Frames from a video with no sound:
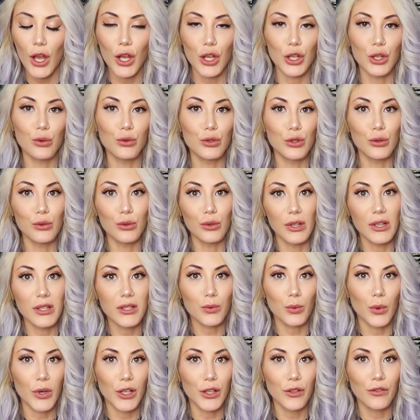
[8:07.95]
You do
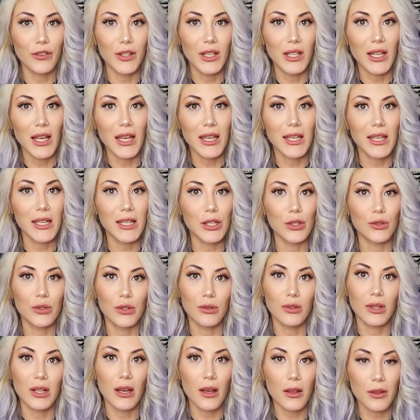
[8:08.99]
this when you feel like it, you
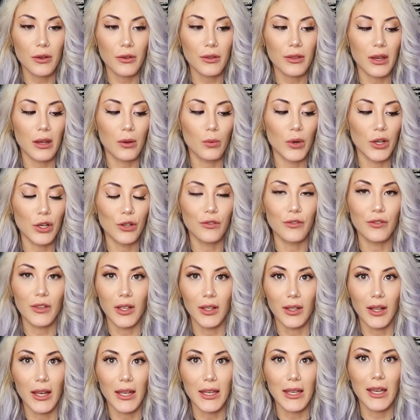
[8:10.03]
do the other thing when you
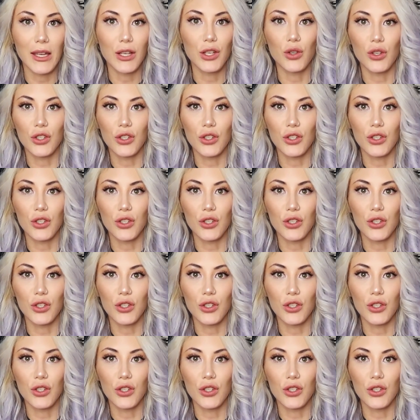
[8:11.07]
feel like it.